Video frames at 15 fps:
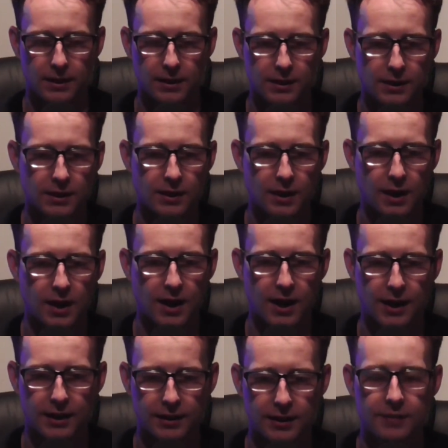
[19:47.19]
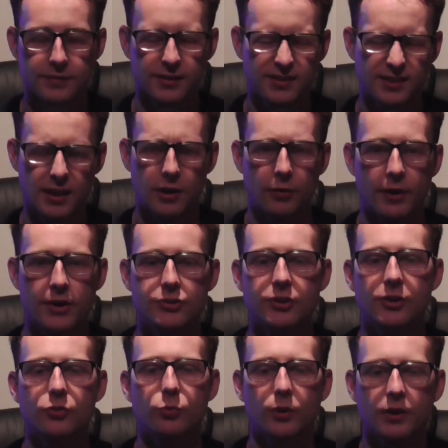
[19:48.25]
his
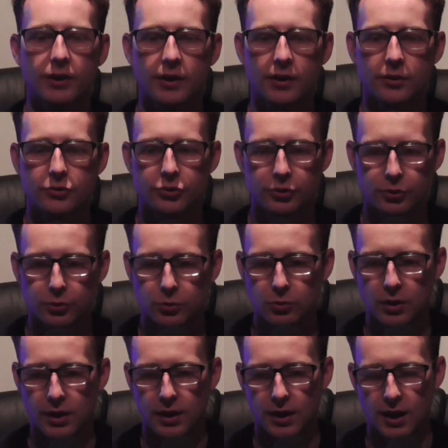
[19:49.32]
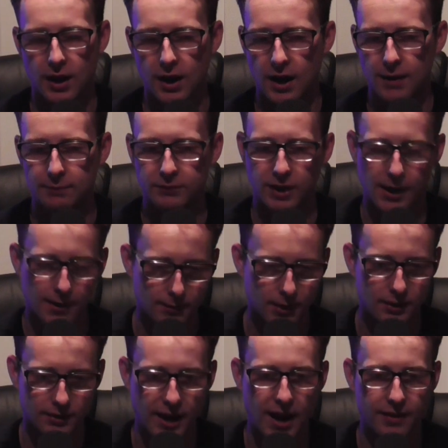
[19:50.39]
acceleration is really good too. A
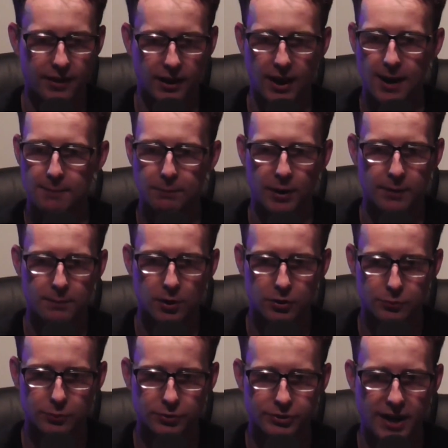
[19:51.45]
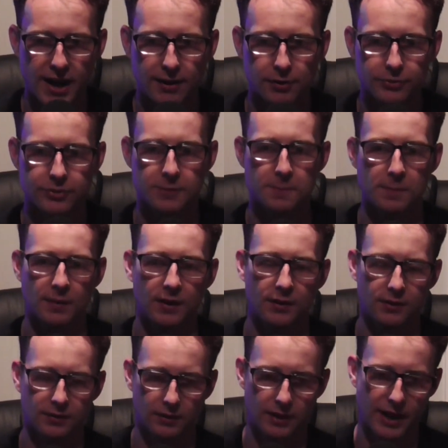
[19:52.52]
guy that can break multiple tackles.
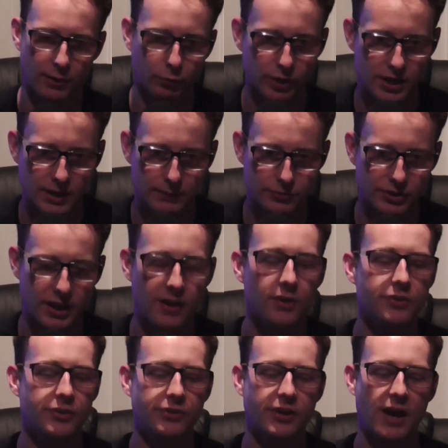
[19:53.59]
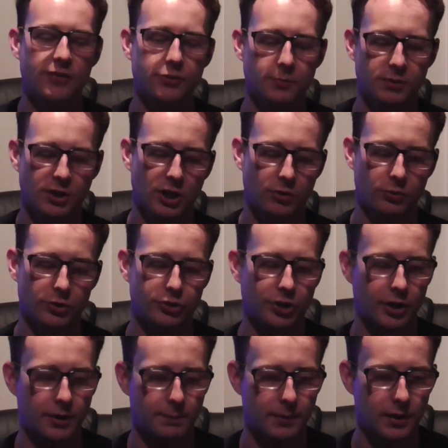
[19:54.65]
Like Raheem Sanders, he's got some kick
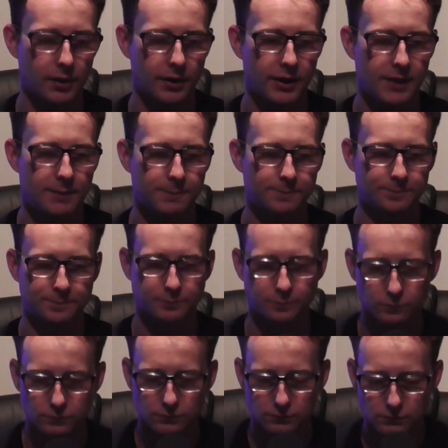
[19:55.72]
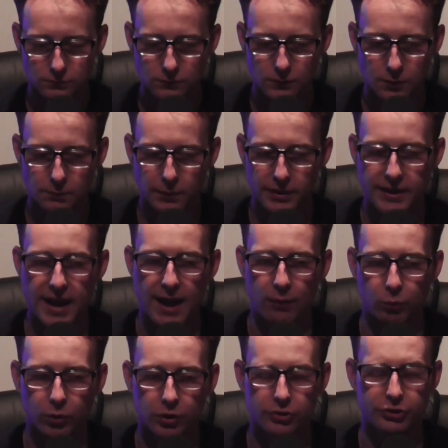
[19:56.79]
return ability. But yeah,
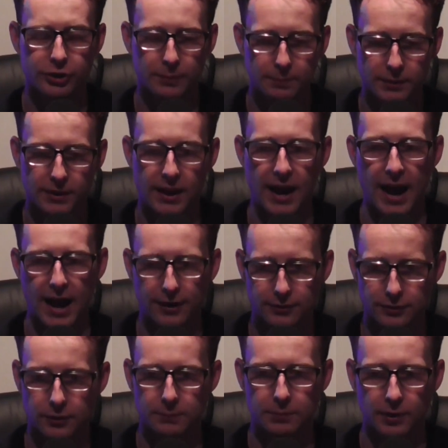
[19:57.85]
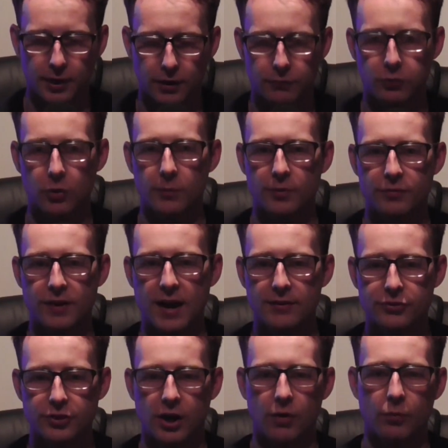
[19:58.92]
Will Shipley, excellent player, former
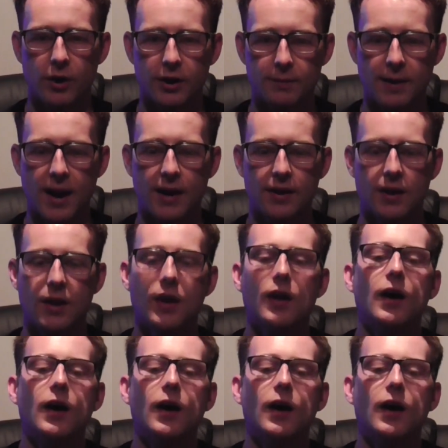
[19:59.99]
five-star running back.